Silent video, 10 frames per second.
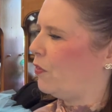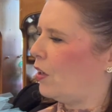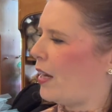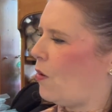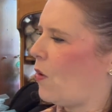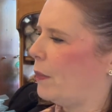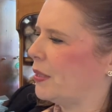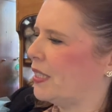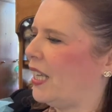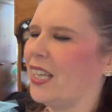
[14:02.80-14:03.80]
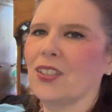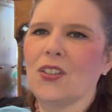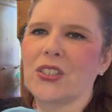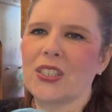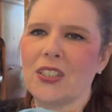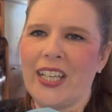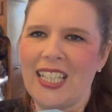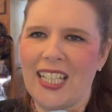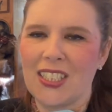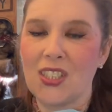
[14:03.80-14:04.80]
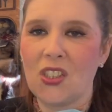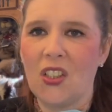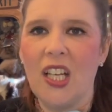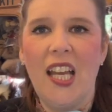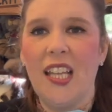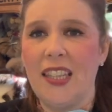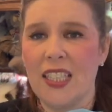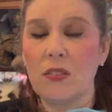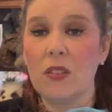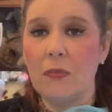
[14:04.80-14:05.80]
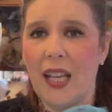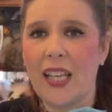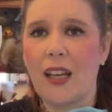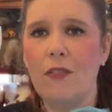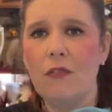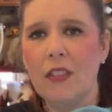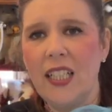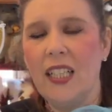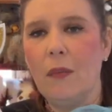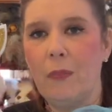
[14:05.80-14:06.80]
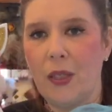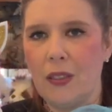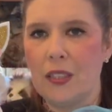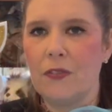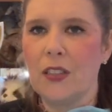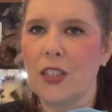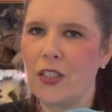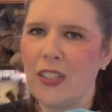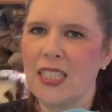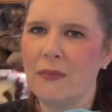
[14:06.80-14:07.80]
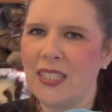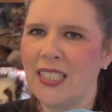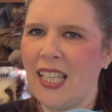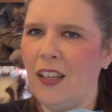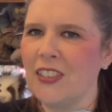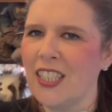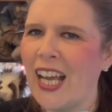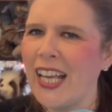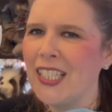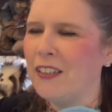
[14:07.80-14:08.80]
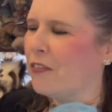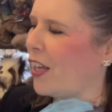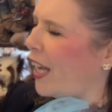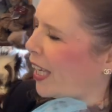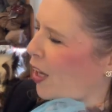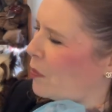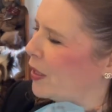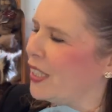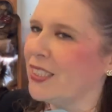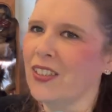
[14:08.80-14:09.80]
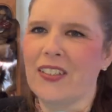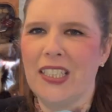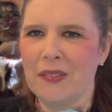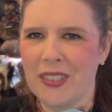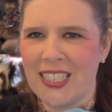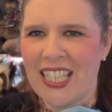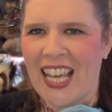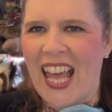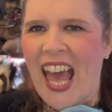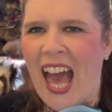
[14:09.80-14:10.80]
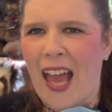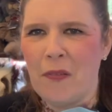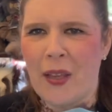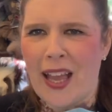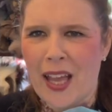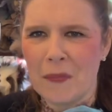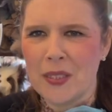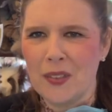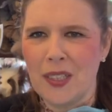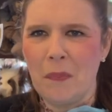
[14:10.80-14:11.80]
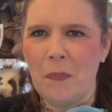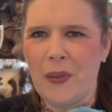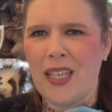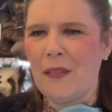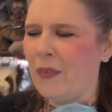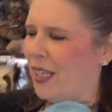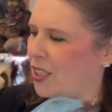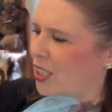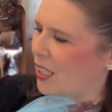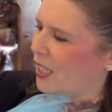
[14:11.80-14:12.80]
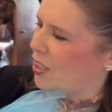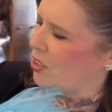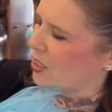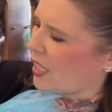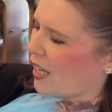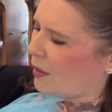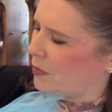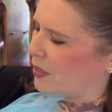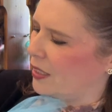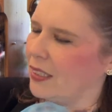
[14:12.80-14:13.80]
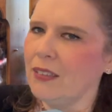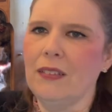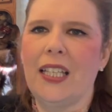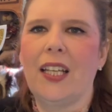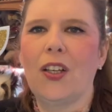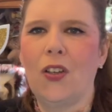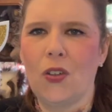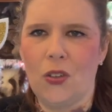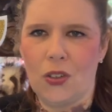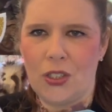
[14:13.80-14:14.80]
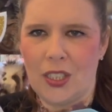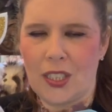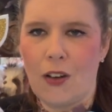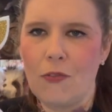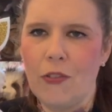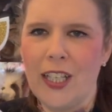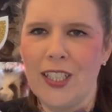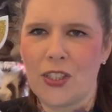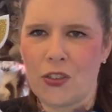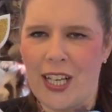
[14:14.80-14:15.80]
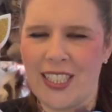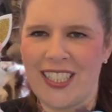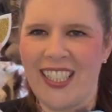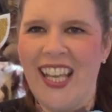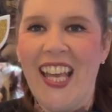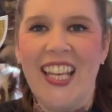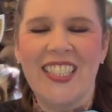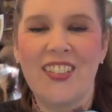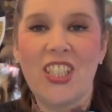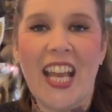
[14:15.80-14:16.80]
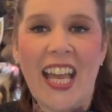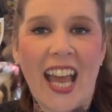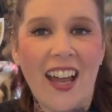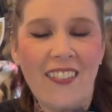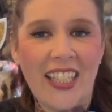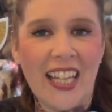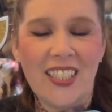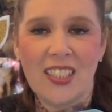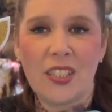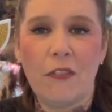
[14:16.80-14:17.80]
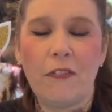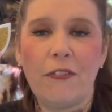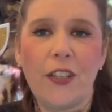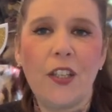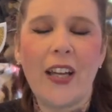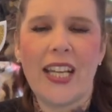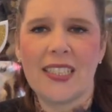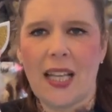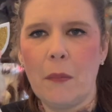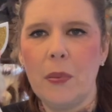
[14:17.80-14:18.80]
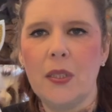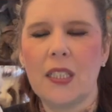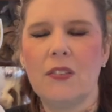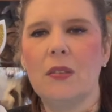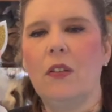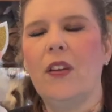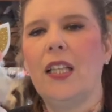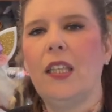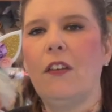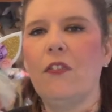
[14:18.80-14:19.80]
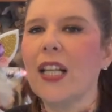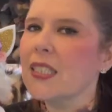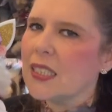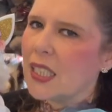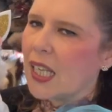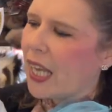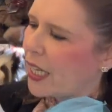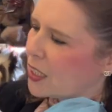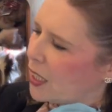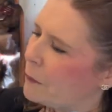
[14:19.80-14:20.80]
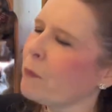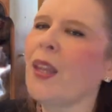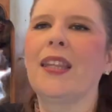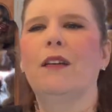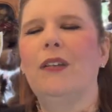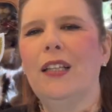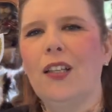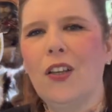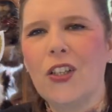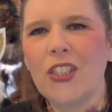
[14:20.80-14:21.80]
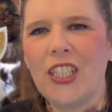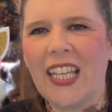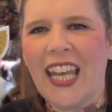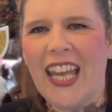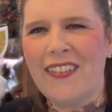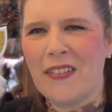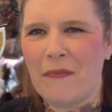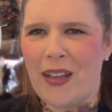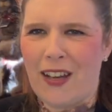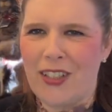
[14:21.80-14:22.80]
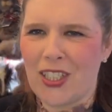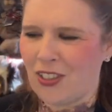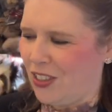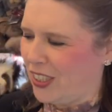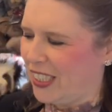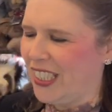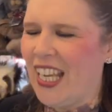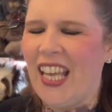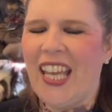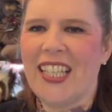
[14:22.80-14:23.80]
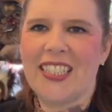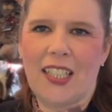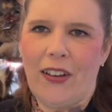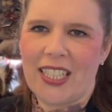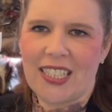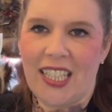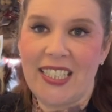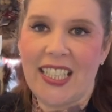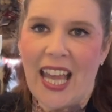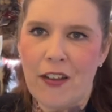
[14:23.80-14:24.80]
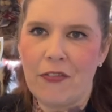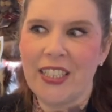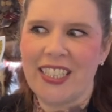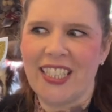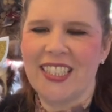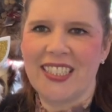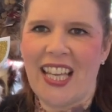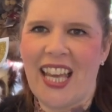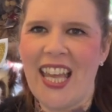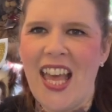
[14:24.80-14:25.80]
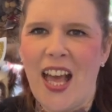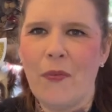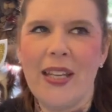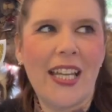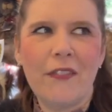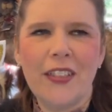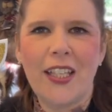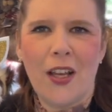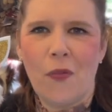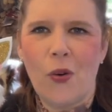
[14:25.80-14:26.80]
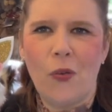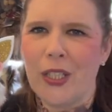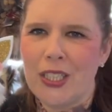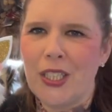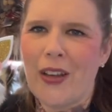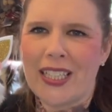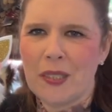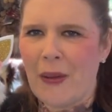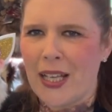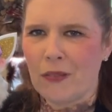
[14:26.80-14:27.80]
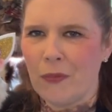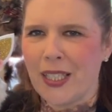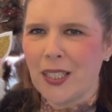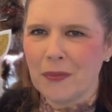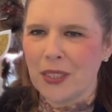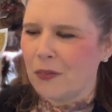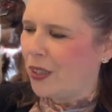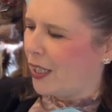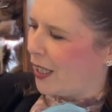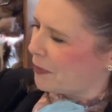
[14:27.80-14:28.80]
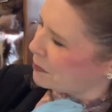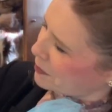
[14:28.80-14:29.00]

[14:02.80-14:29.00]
for our website and also in our store. This would make a really beautiful Christmas gift, and I know if I opened this on Christmas Day, I'd be absolutely beaming. She is just absolutely gorgeous, a real treasure. So check out, there's just a few examples of some of our new fantasy collection that we're launching here at Mary Shortle. It's so exciting every single day, and we never know what to expect when we come to work.